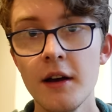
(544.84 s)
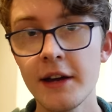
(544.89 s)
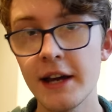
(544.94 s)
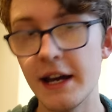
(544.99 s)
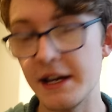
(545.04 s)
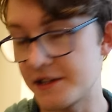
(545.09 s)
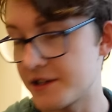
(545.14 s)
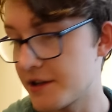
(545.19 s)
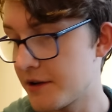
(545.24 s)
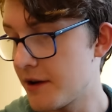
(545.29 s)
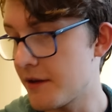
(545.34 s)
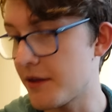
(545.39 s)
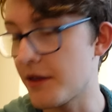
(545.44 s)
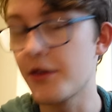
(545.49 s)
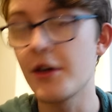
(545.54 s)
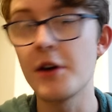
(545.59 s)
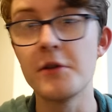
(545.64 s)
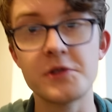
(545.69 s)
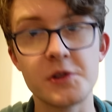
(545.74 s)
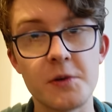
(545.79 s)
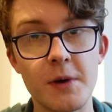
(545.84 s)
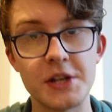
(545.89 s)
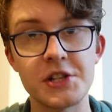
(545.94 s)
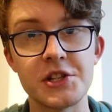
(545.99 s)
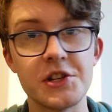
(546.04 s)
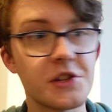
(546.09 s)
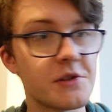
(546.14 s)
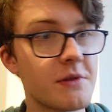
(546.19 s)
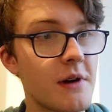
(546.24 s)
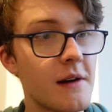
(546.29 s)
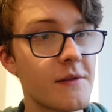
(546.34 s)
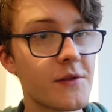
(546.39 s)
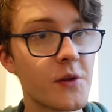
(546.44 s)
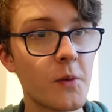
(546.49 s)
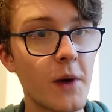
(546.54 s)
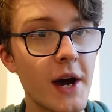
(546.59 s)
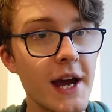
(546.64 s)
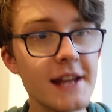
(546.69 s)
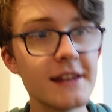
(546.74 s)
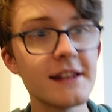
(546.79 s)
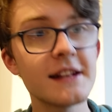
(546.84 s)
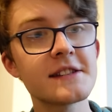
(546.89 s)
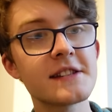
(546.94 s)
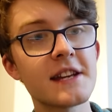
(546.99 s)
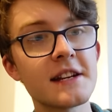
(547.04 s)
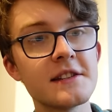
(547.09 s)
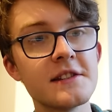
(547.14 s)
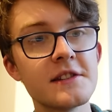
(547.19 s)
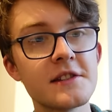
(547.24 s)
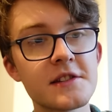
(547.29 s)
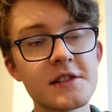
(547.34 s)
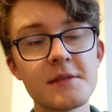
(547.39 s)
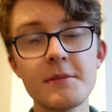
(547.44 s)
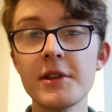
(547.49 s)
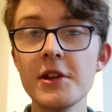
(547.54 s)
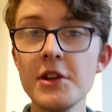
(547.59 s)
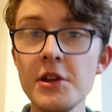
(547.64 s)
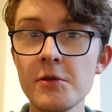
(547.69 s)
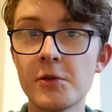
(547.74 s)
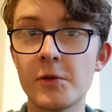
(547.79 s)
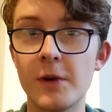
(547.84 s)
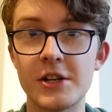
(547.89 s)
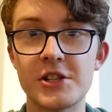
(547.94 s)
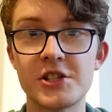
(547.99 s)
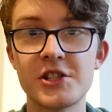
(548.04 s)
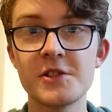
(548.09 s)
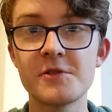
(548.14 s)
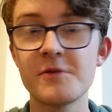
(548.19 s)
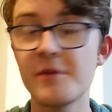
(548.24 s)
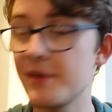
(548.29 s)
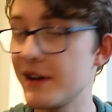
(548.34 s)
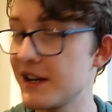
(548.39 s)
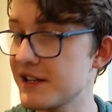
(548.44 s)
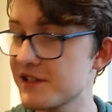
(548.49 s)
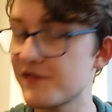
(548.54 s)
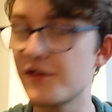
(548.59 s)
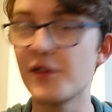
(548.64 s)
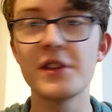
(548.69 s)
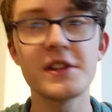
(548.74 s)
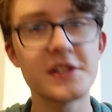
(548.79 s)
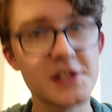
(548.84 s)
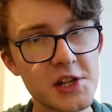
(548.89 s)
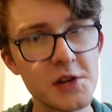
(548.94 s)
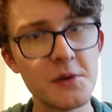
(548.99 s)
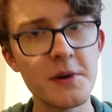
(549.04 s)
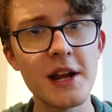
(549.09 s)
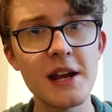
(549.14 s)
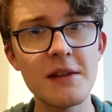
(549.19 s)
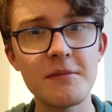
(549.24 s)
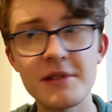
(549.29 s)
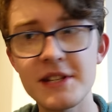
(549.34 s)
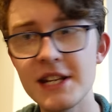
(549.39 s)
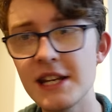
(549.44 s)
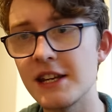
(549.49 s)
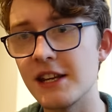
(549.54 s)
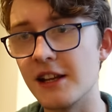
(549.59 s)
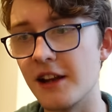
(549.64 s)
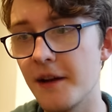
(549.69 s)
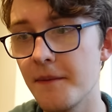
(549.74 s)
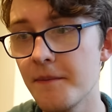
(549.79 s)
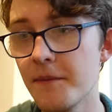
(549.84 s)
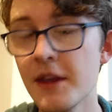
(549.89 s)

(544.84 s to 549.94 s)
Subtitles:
Okay, so now that those questions are out of the way, let's get into some of the new questions we've been asked for this Q&A in particular.